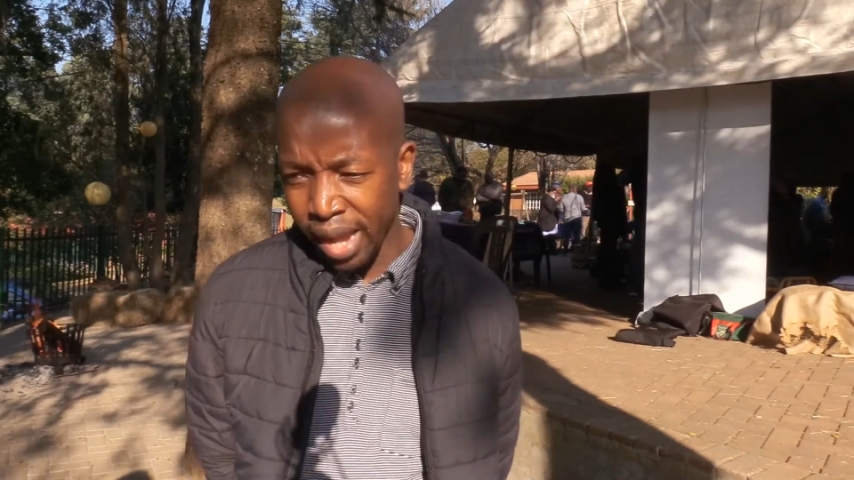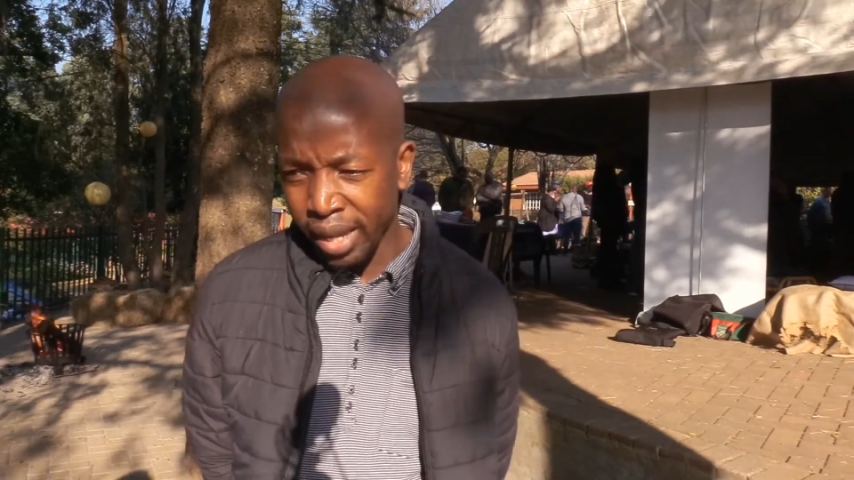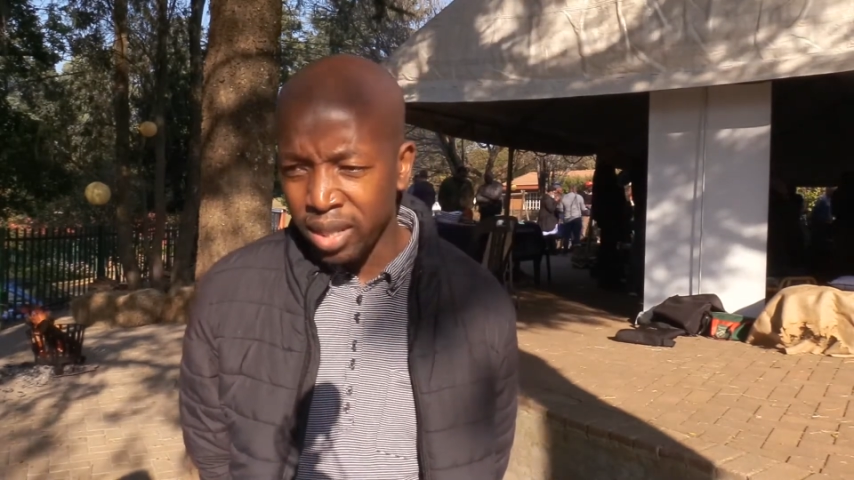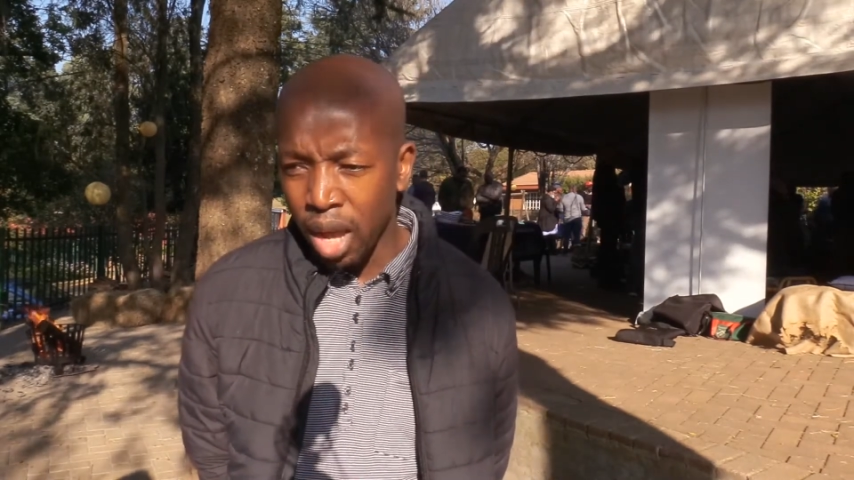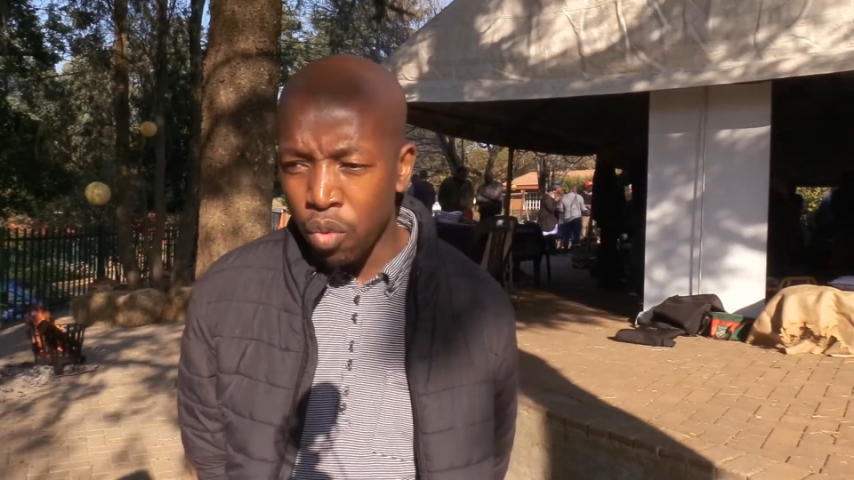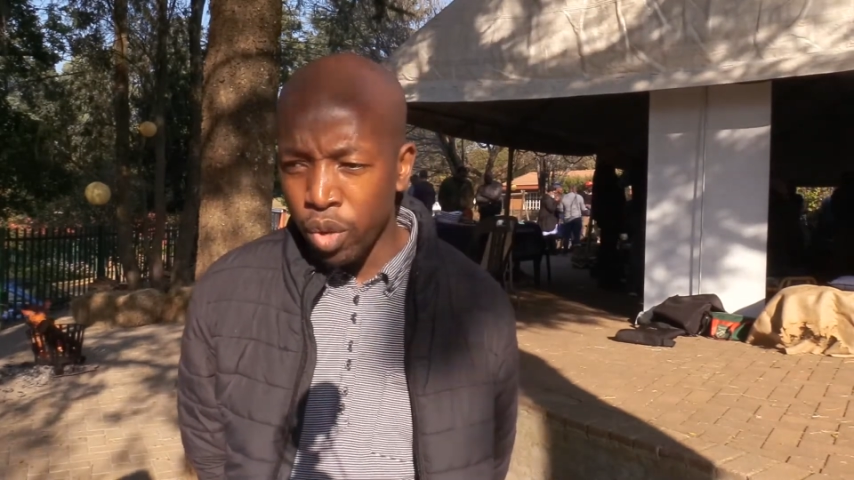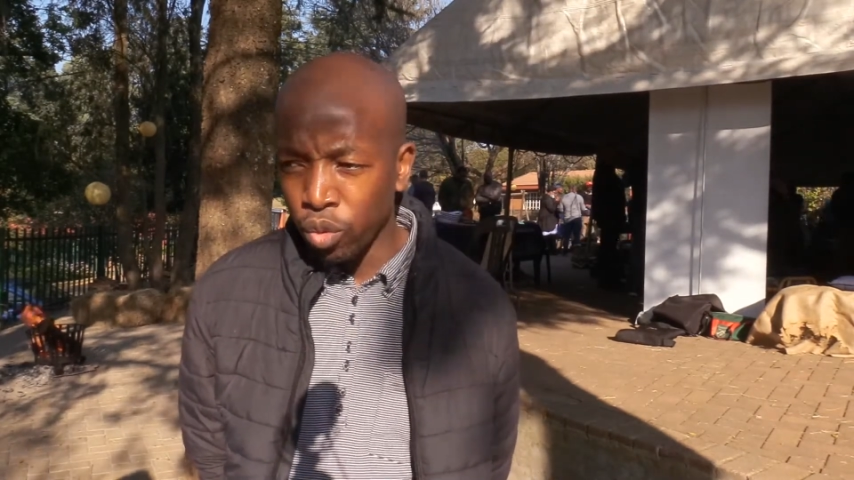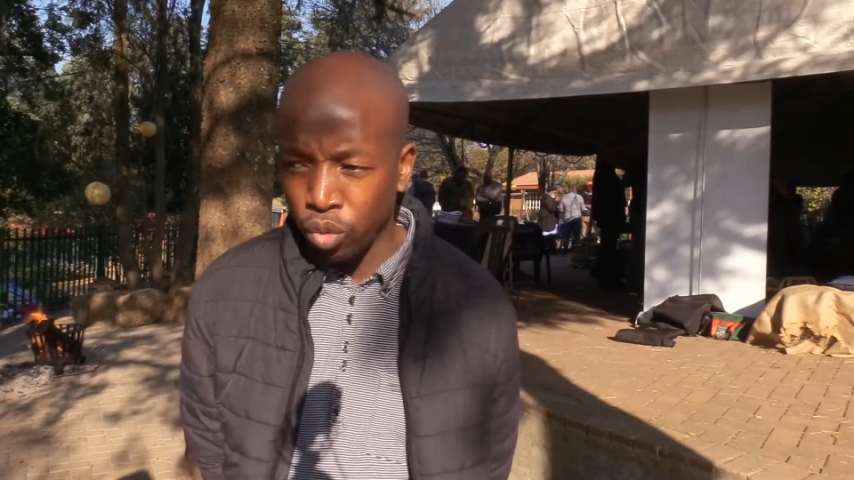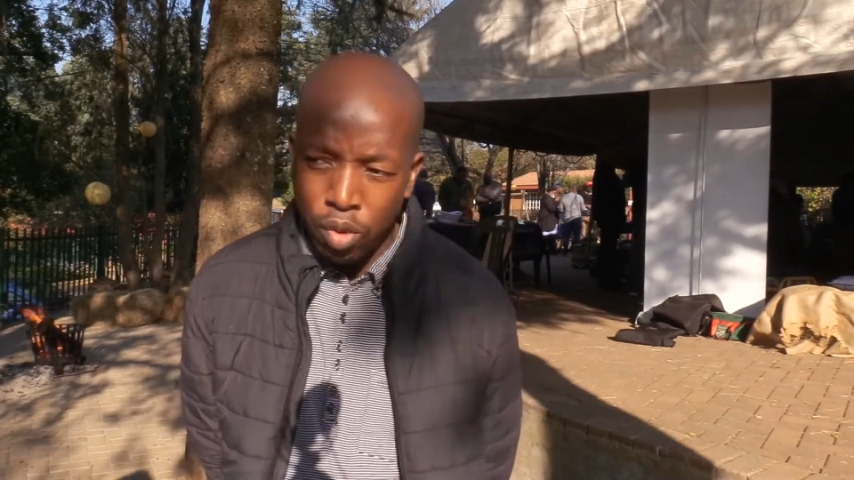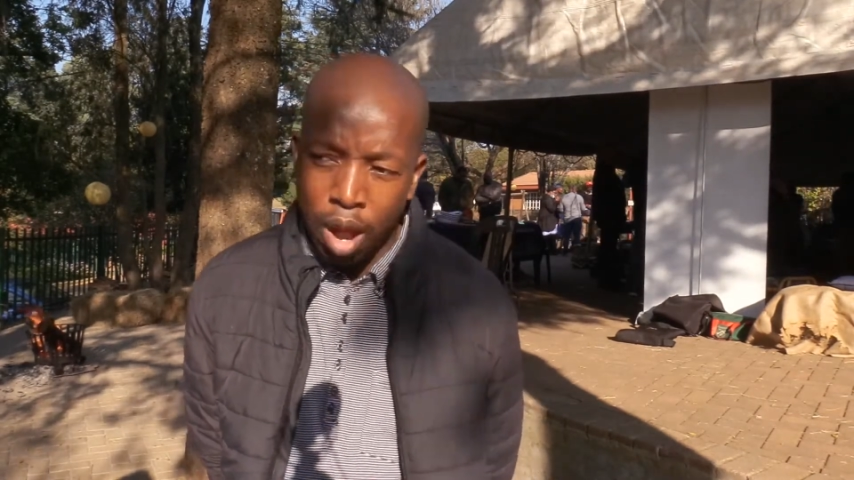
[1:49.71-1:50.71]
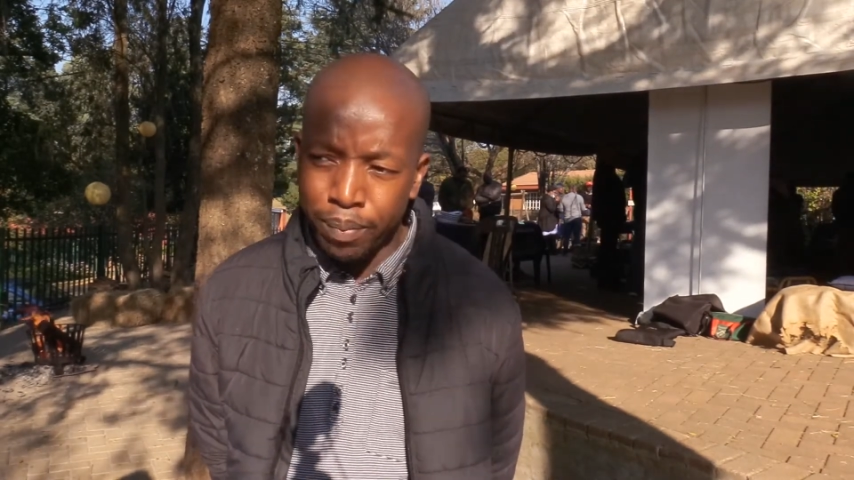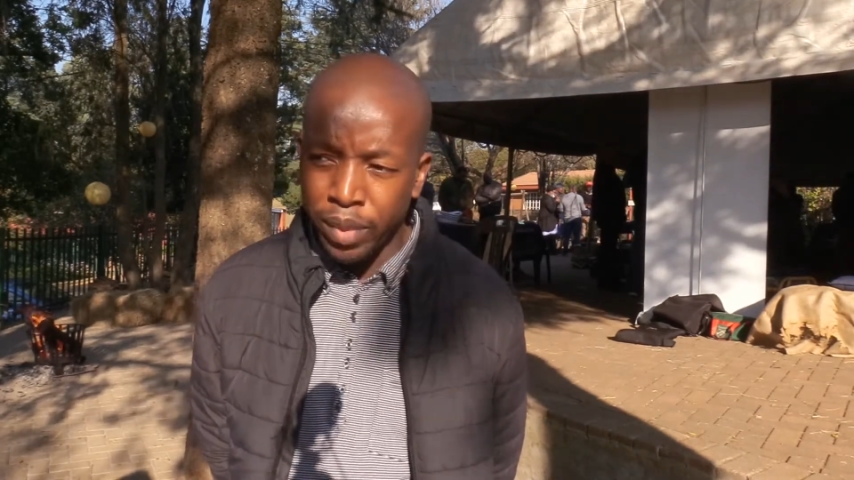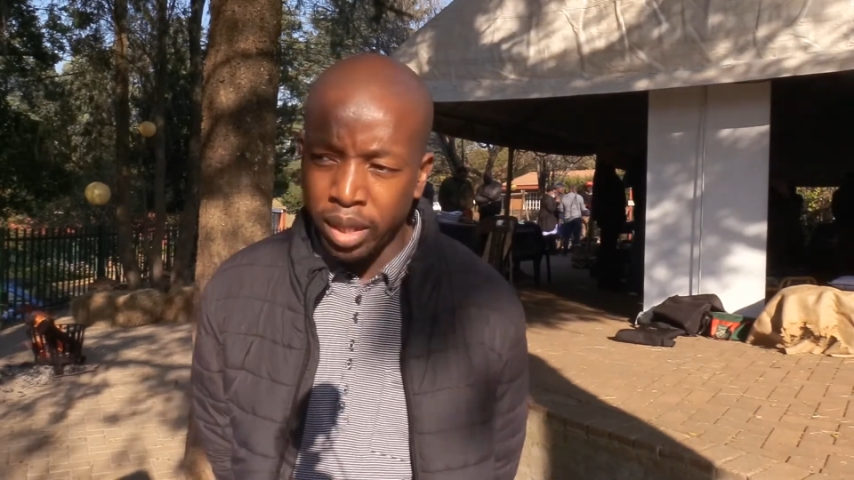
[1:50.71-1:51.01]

I guess, how we grew up.